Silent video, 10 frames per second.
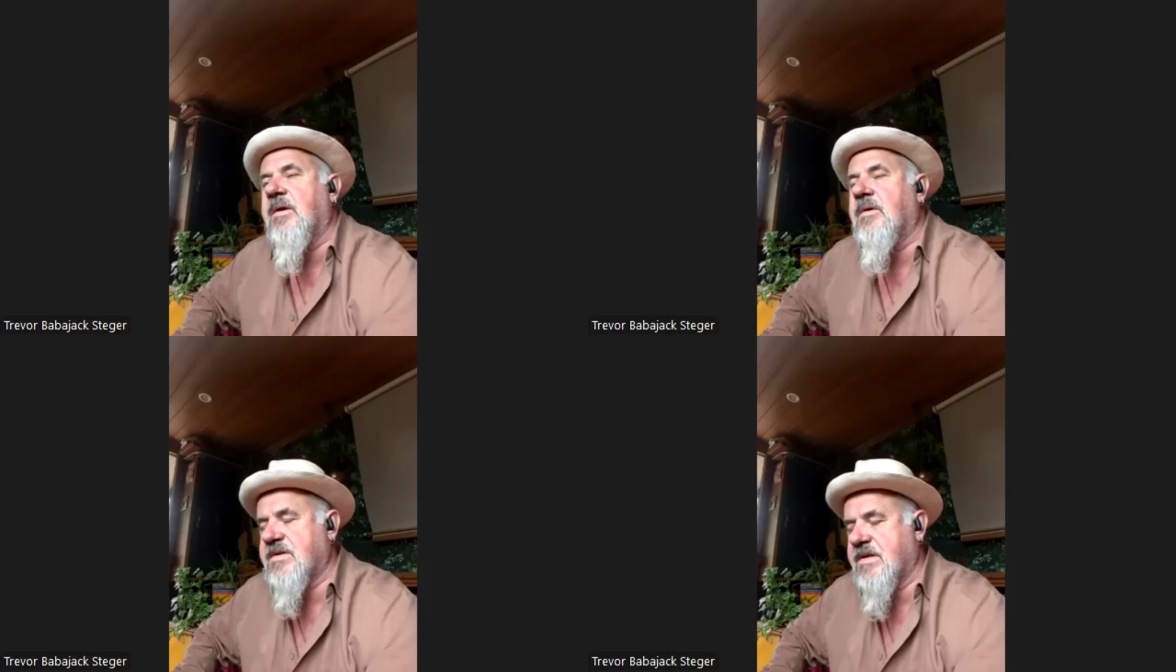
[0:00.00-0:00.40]

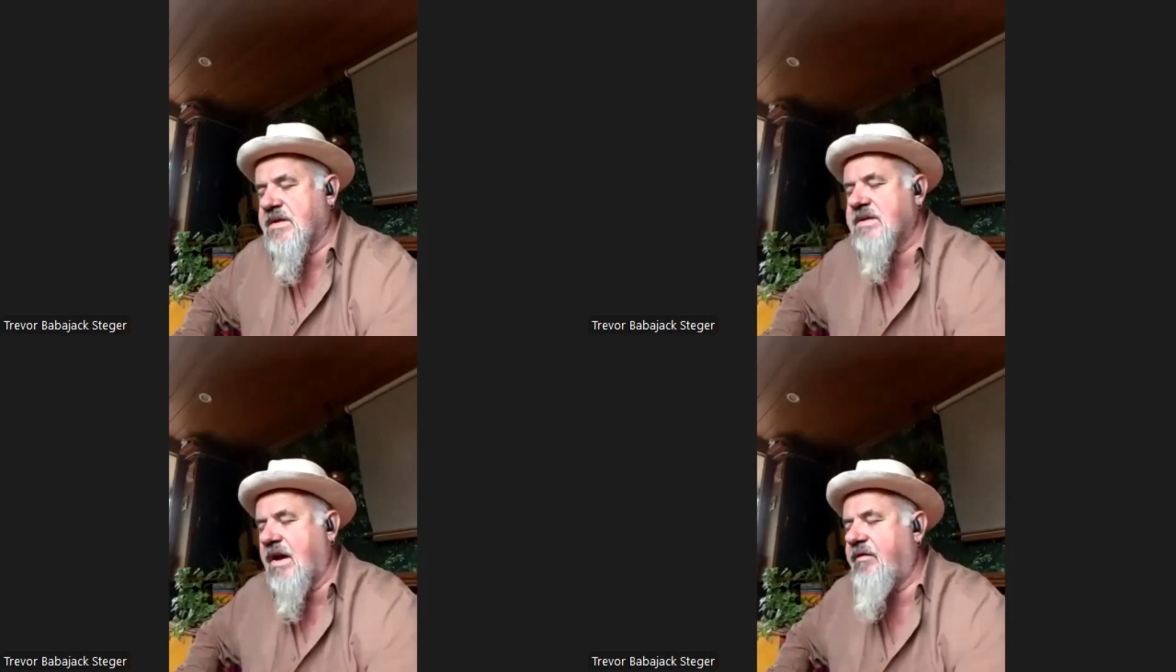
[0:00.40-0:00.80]
no, it's
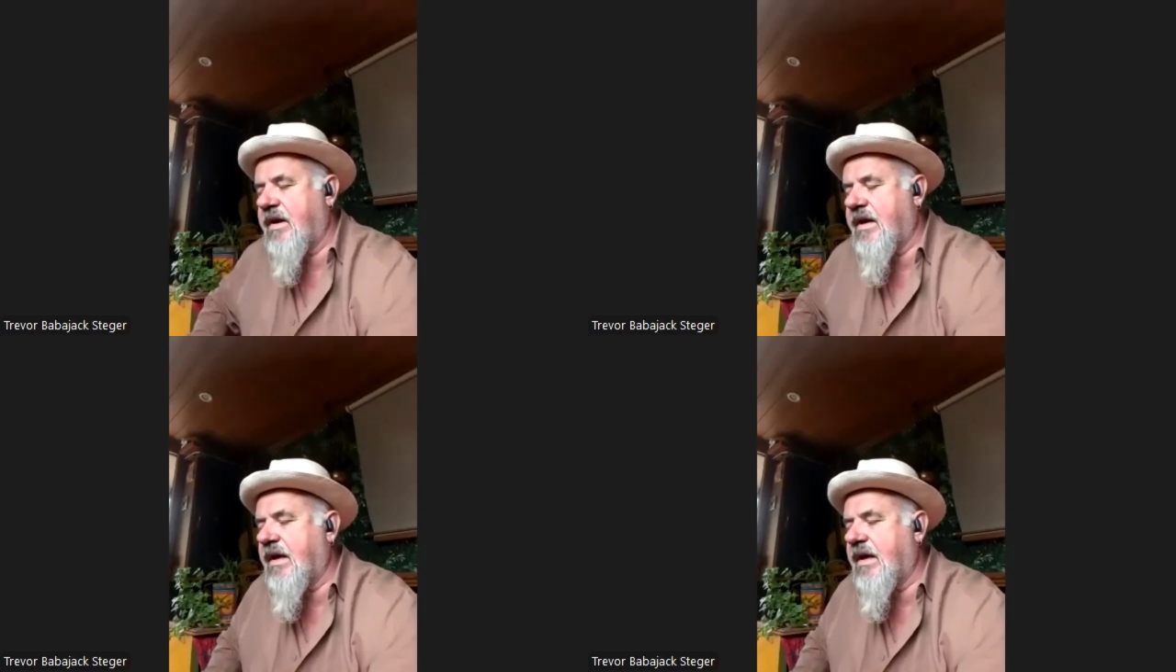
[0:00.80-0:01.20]

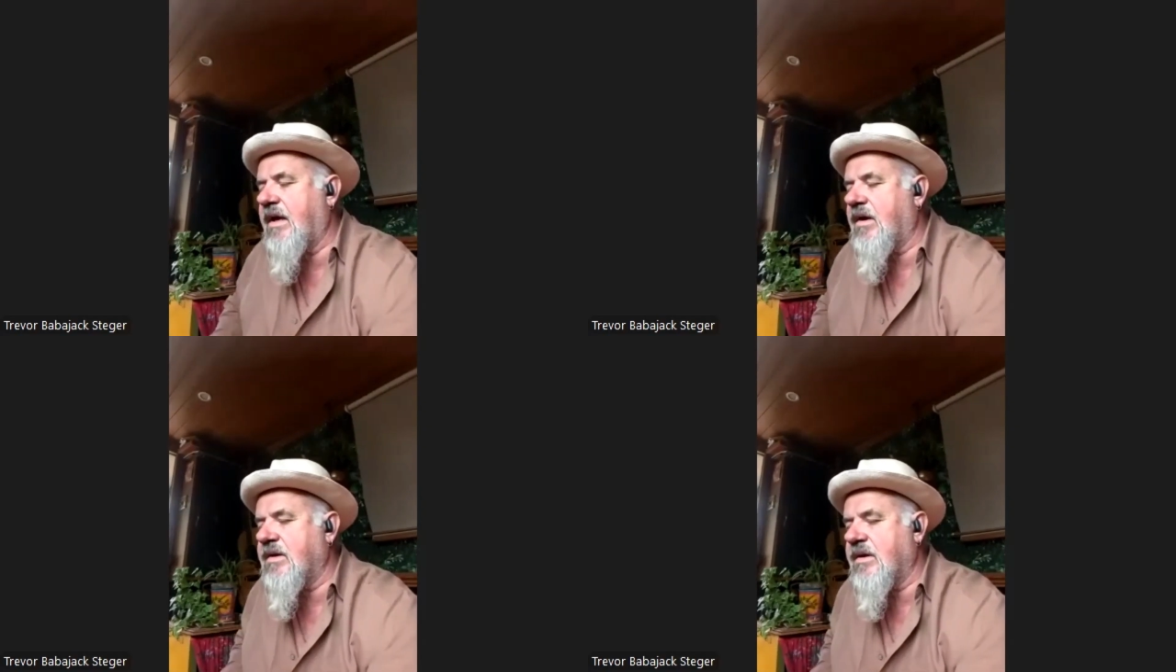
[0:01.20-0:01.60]
definitely in
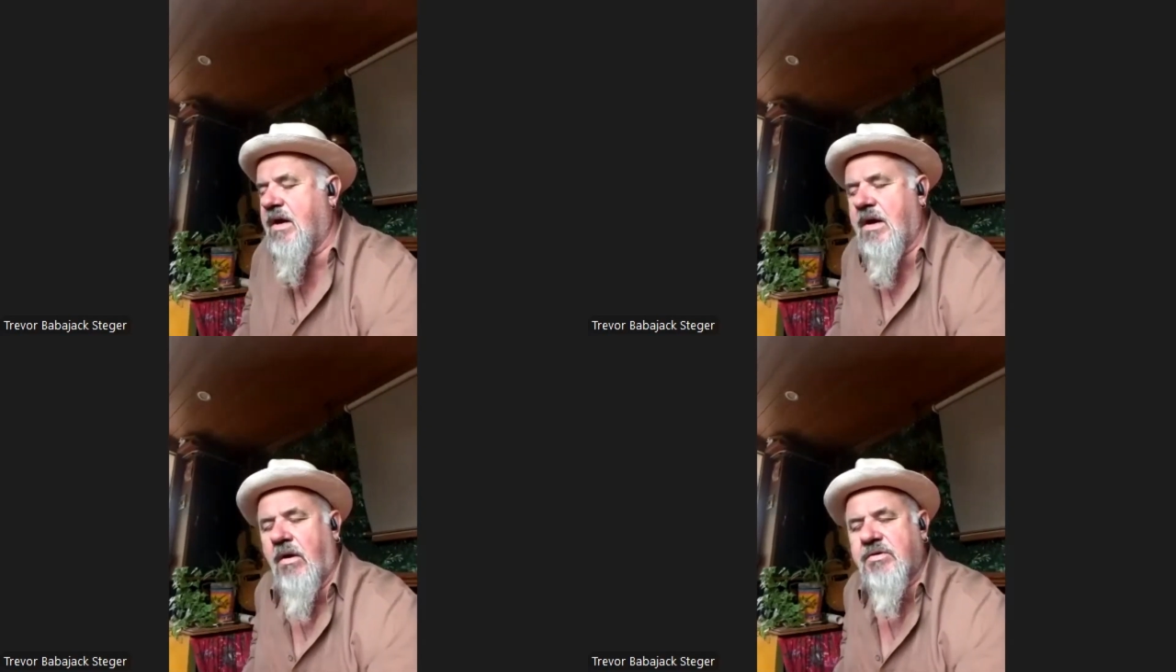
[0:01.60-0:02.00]
England. A
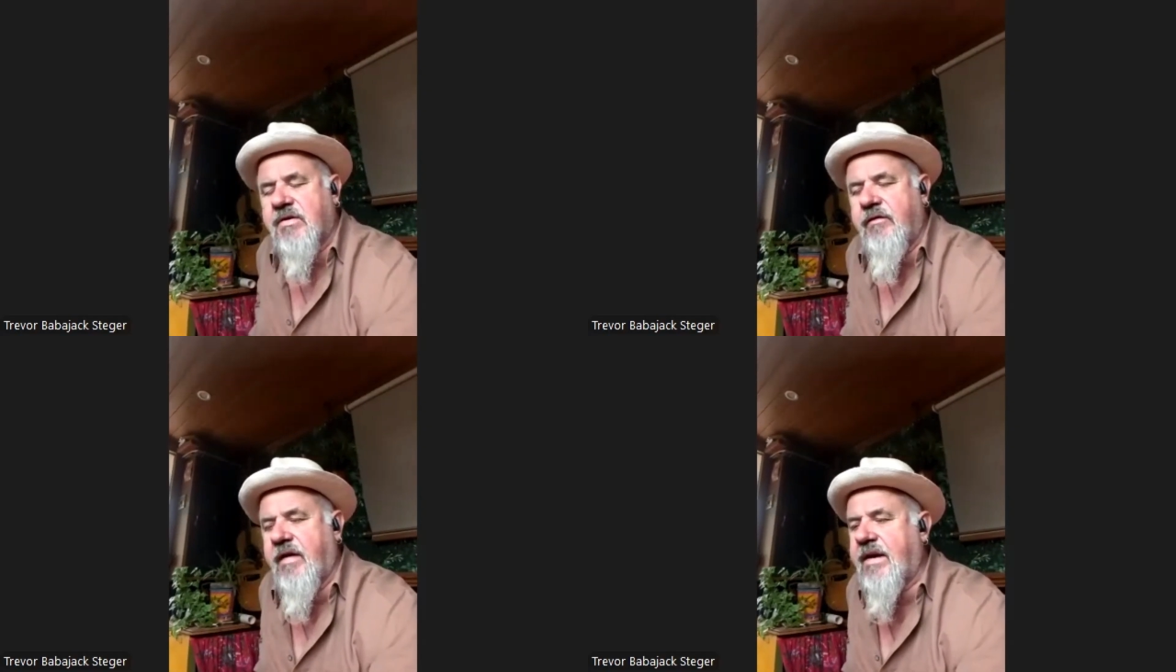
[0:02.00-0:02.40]
lot
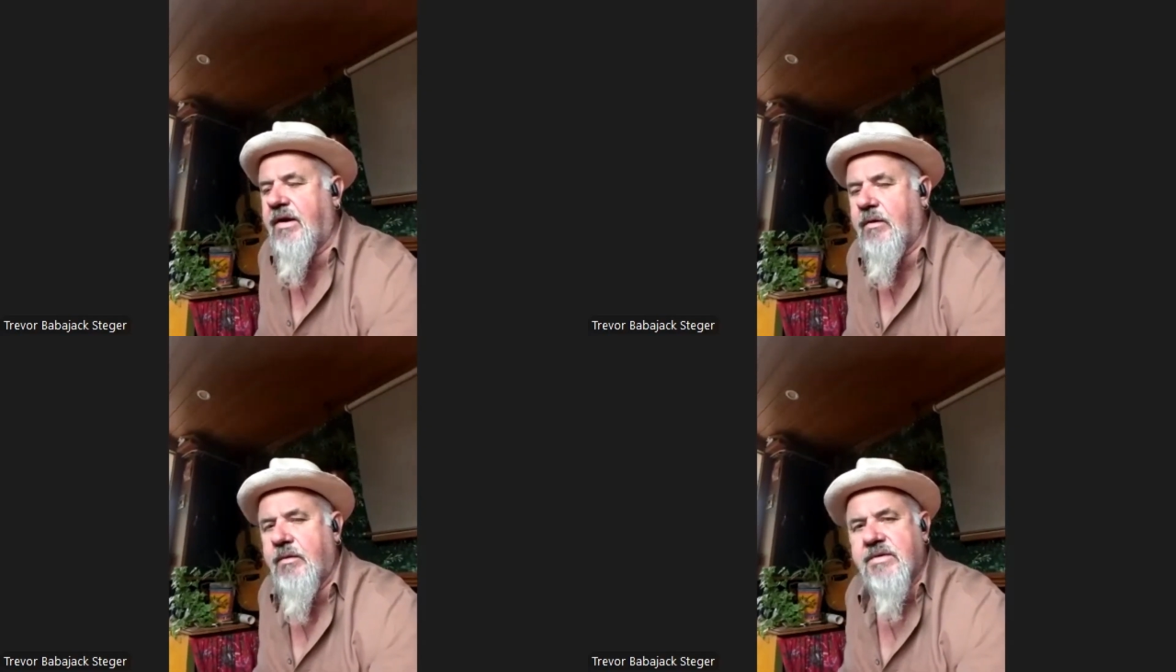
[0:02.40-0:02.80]
of
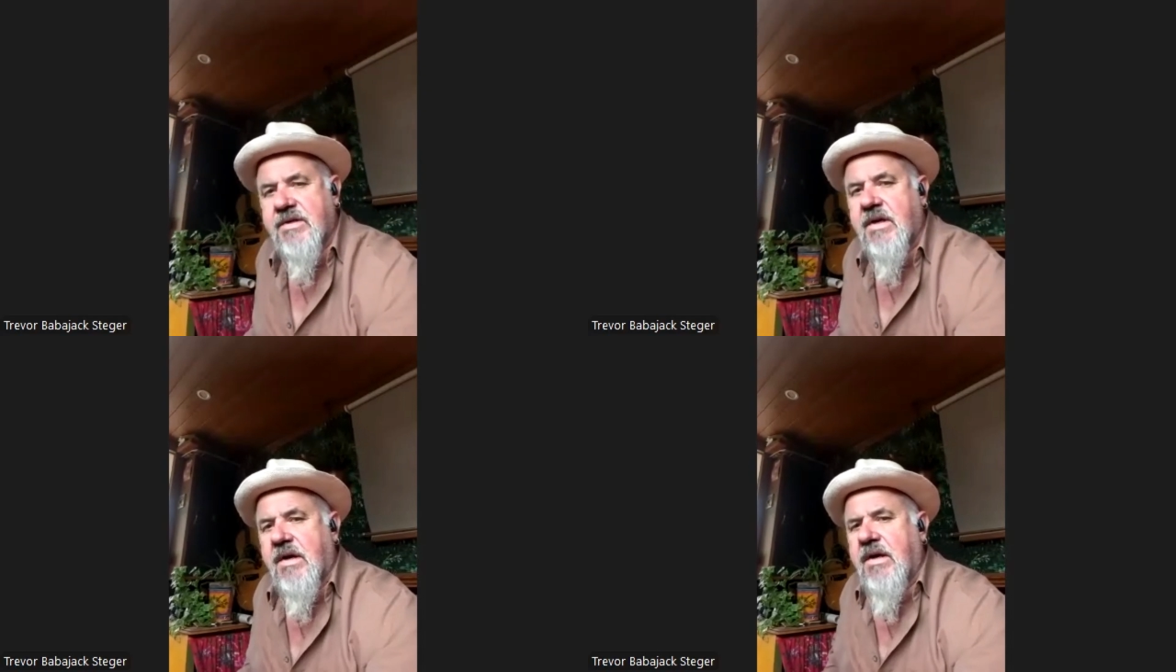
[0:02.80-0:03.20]
venues,
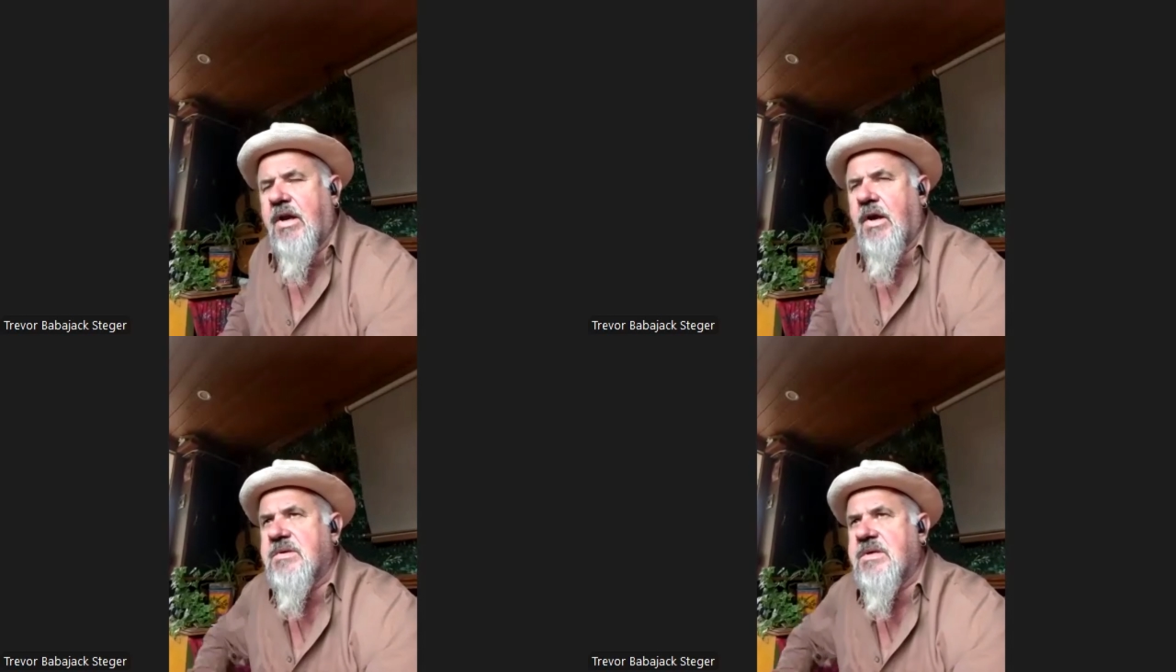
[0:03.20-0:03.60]
you
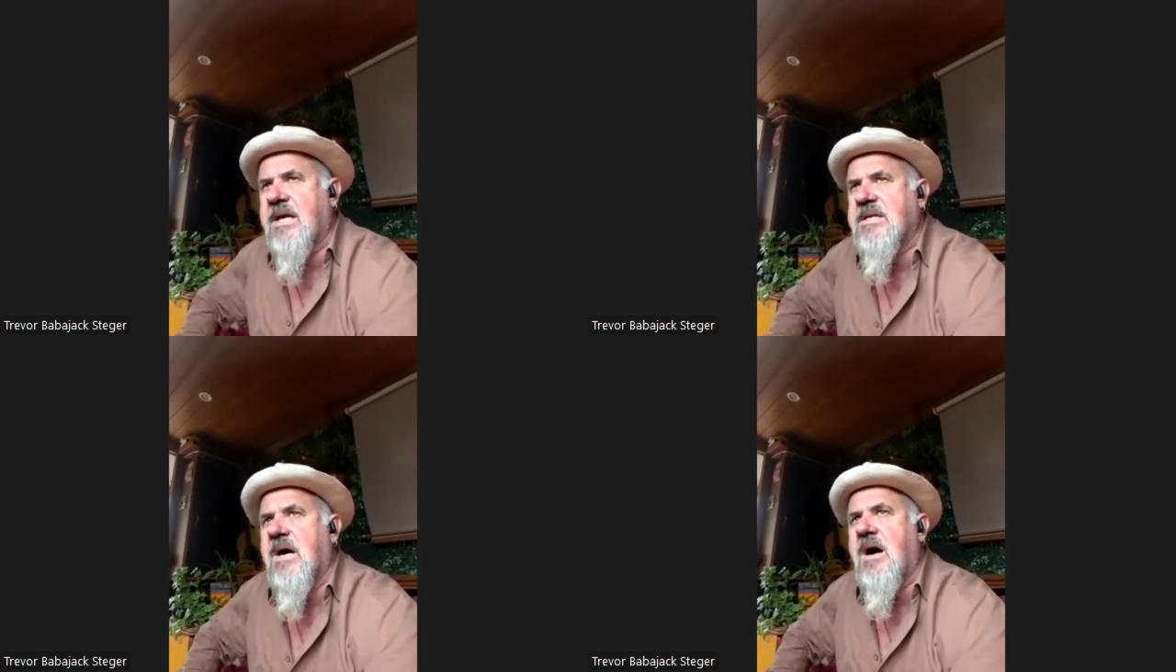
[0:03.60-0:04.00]
know, it's
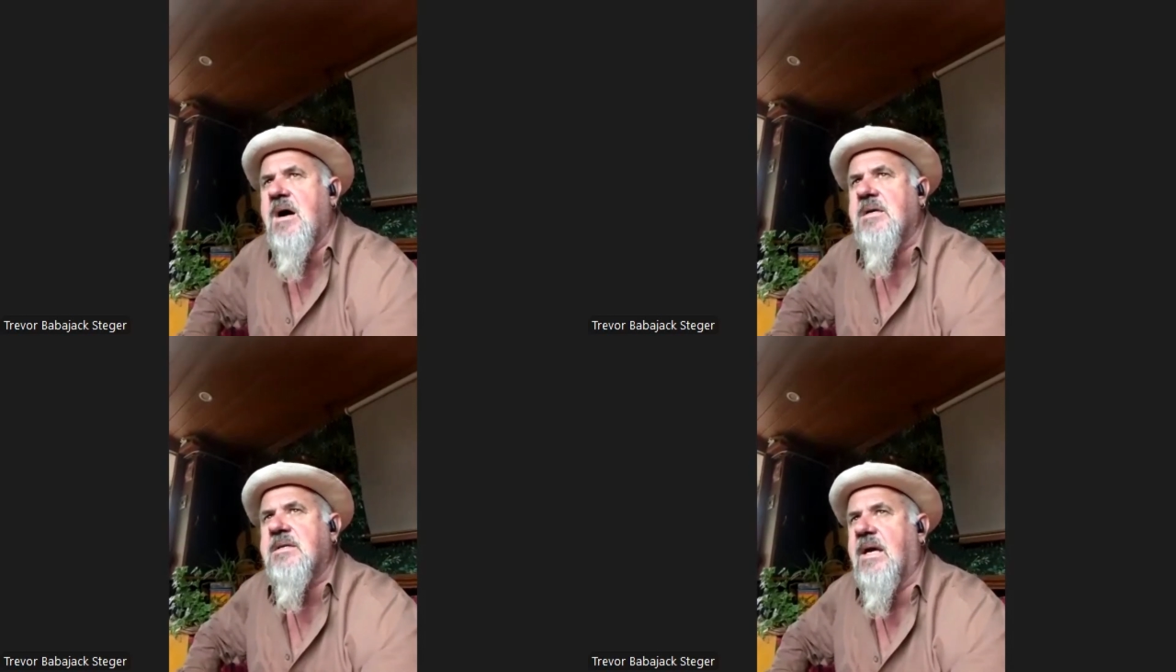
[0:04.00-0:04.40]
getting
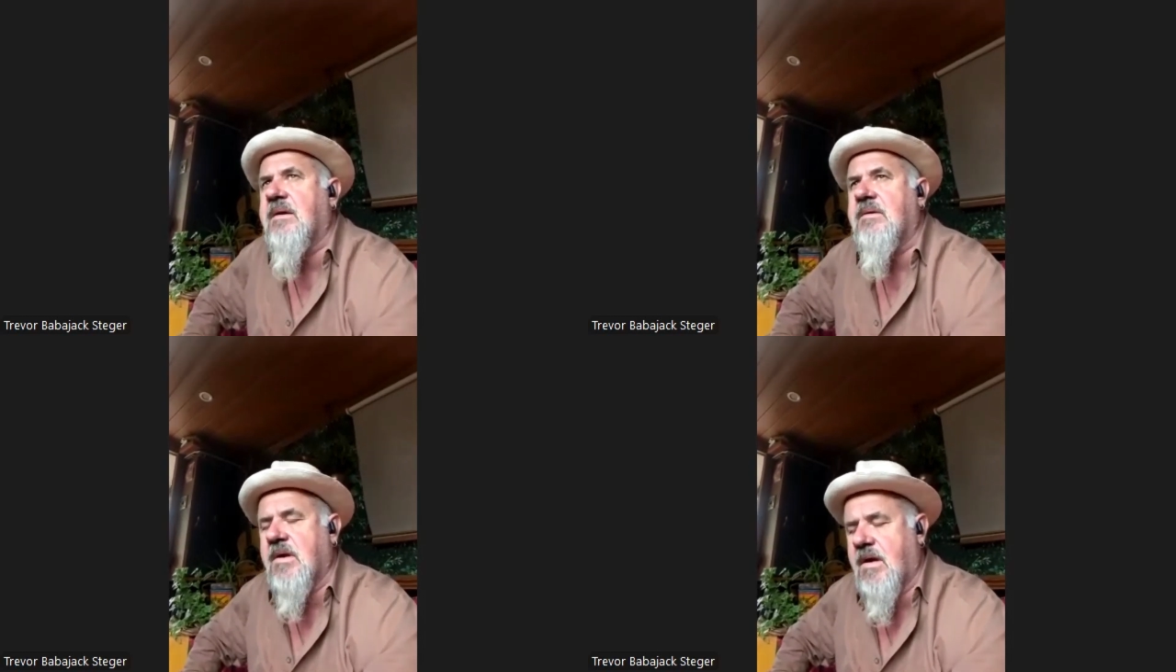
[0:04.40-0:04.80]
hard to get,